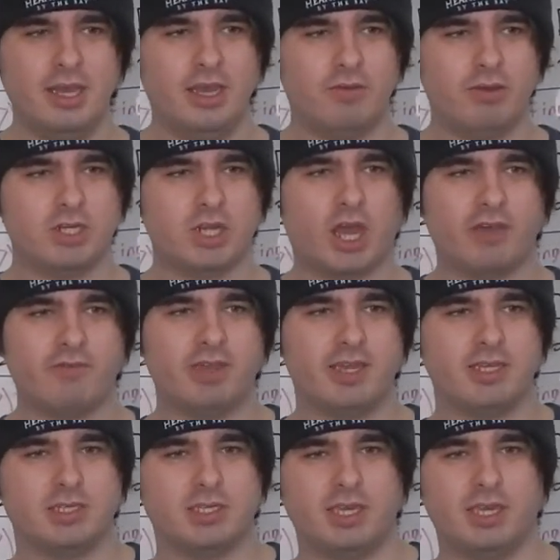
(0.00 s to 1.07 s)
which
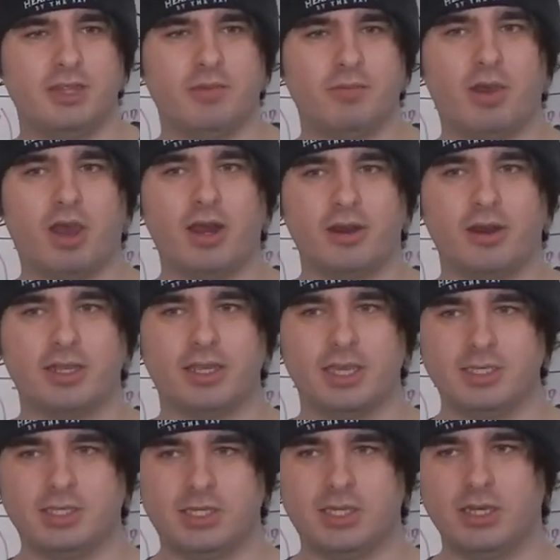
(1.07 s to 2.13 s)
obviously the monarch
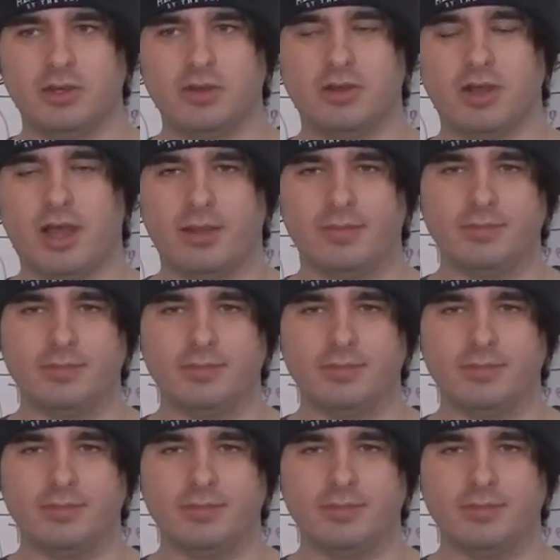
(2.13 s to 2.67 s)
is still